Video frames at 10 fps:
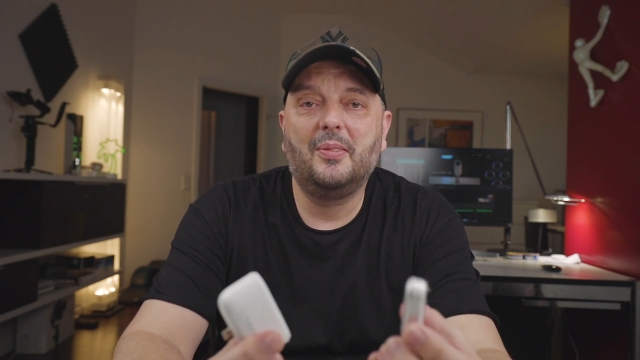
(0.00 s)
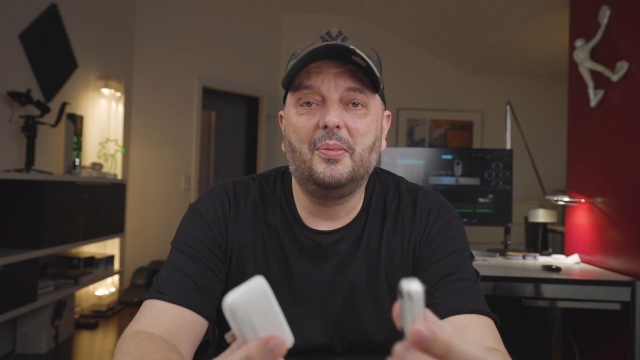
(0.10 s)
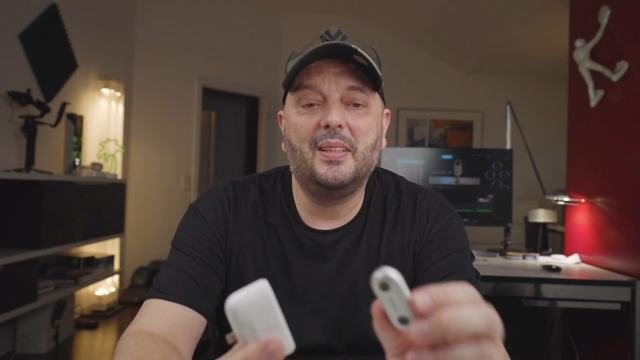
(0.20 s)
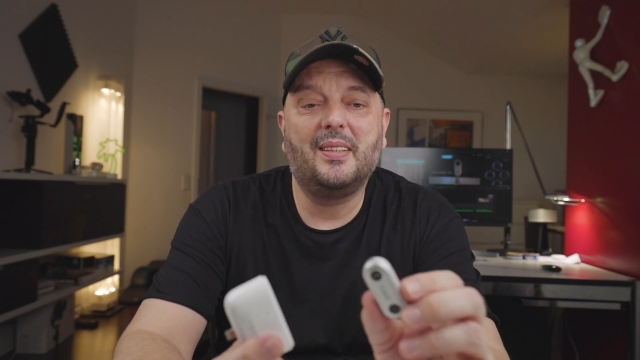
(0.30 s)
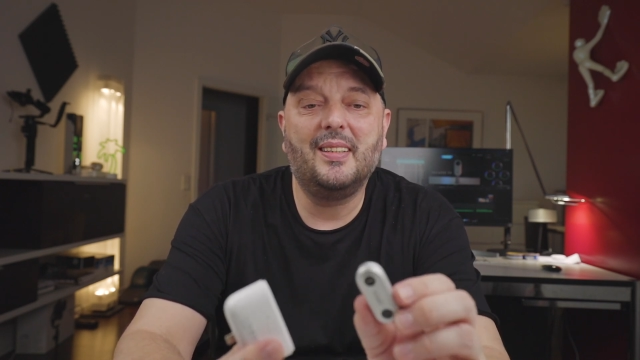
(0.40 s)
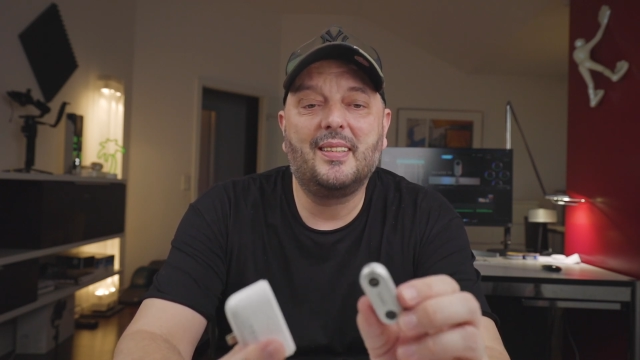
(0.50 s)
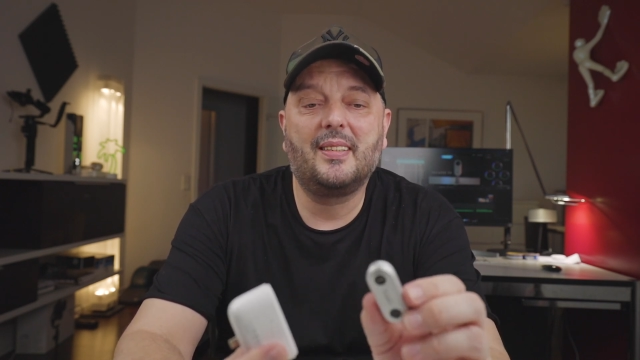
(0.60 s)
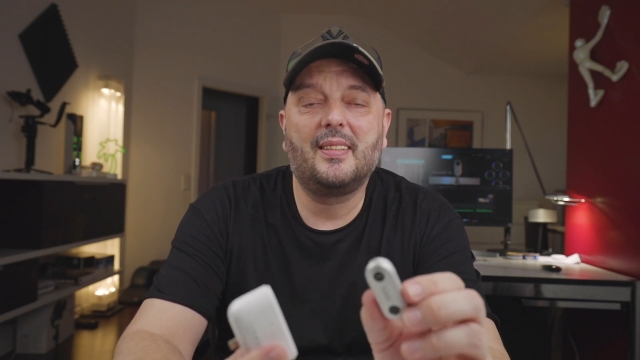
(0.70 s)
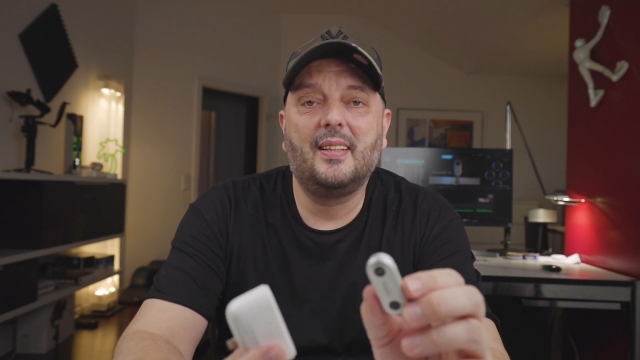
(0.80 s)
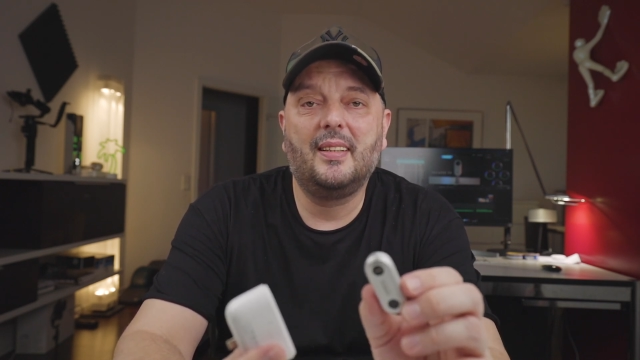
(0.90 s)
with
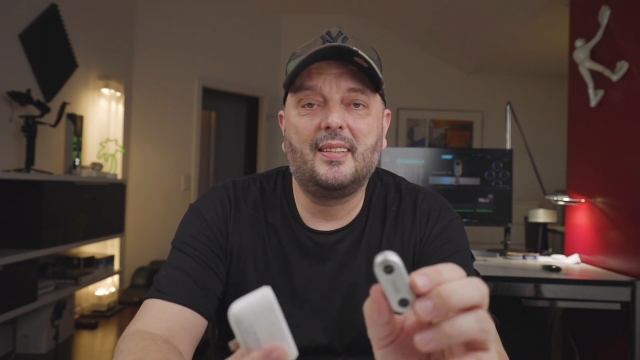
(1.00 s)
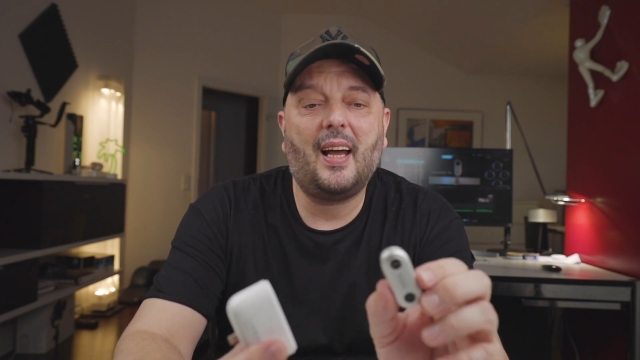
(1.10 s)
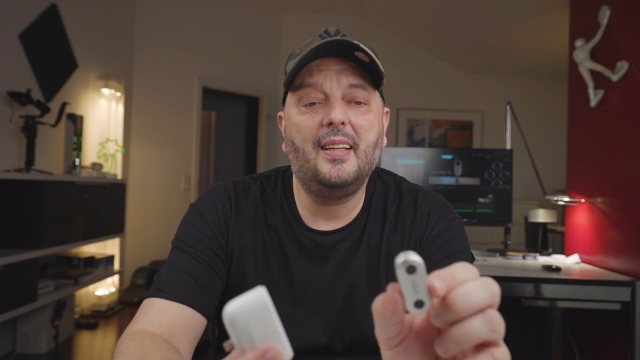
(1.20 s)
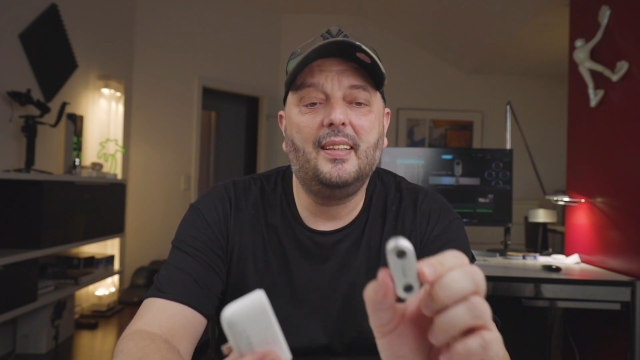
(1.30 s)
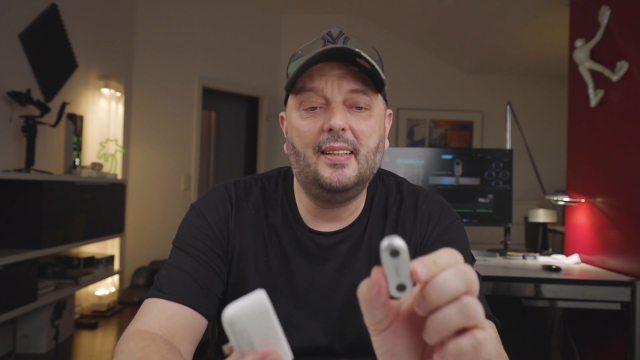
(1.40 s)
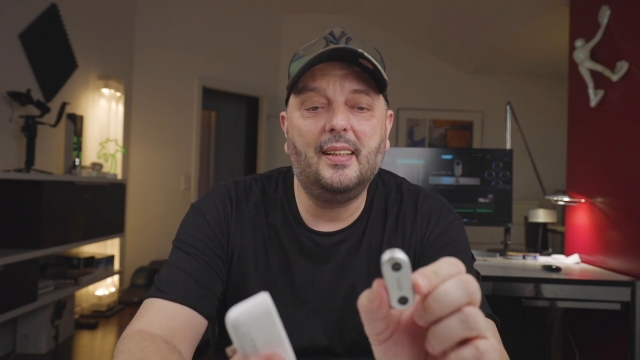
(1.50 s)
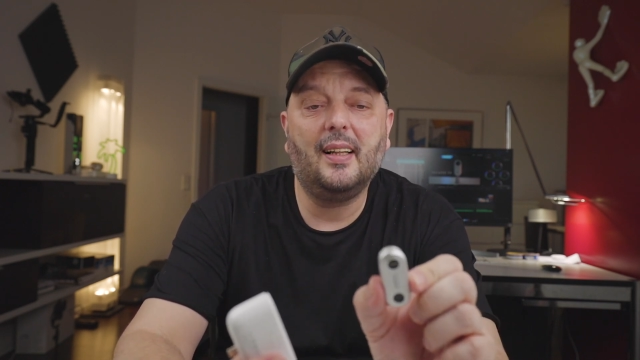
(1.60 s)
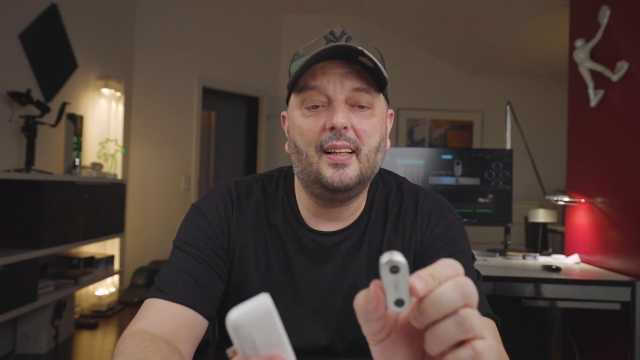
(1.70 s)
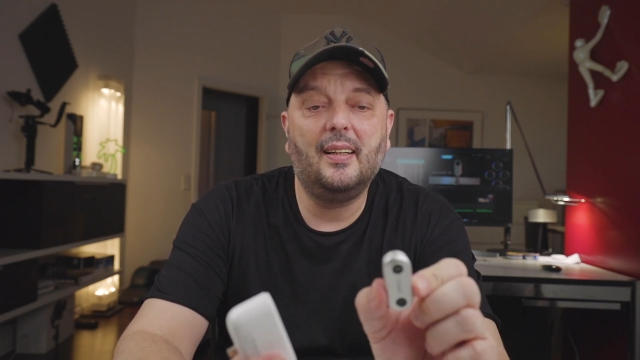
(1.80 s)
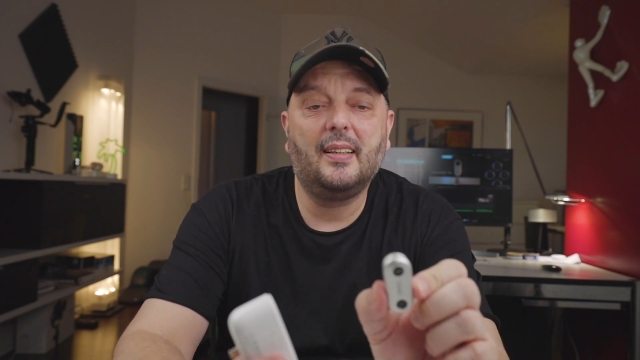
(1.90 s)
this tiny
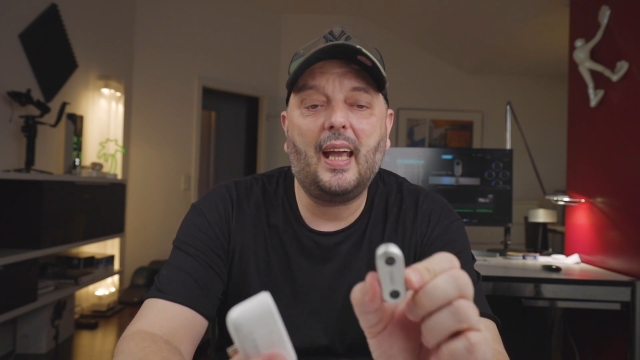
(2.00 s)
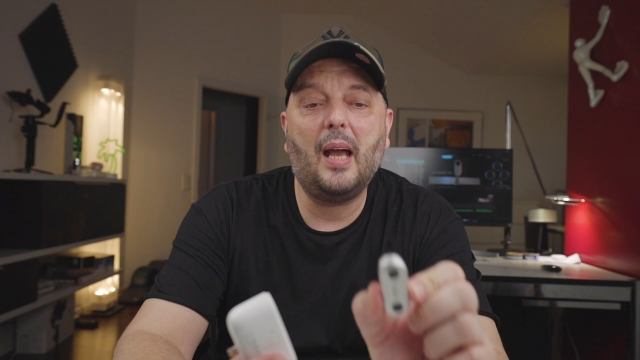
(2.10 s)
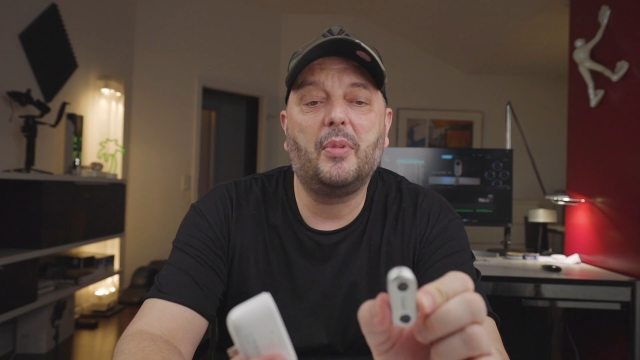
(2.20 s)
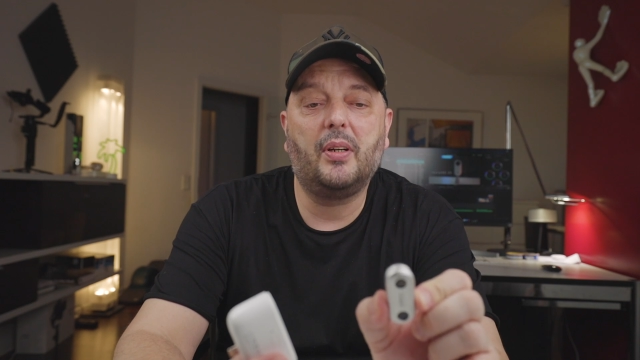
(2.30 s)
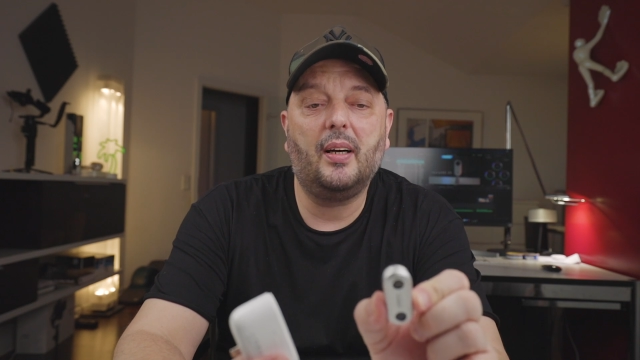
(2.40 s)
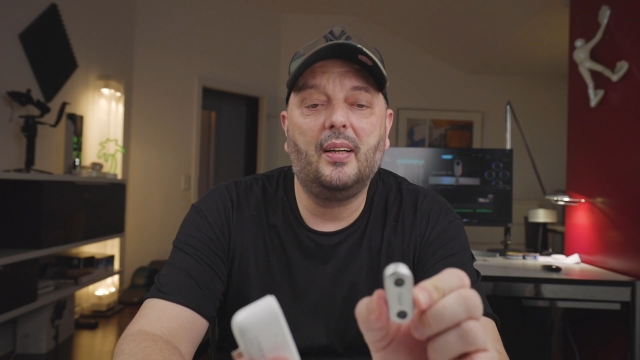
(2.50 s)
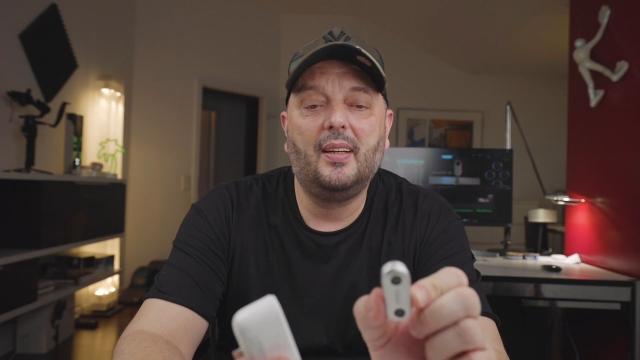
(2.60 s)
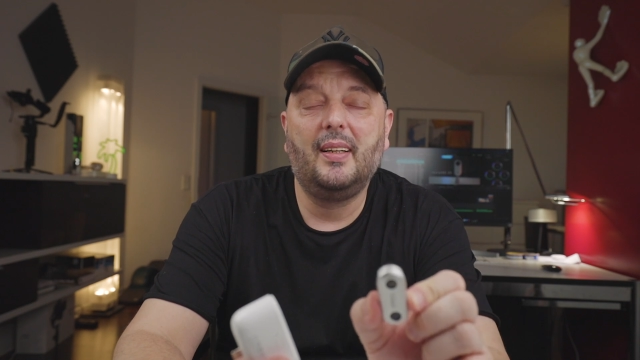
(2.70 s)
little camera?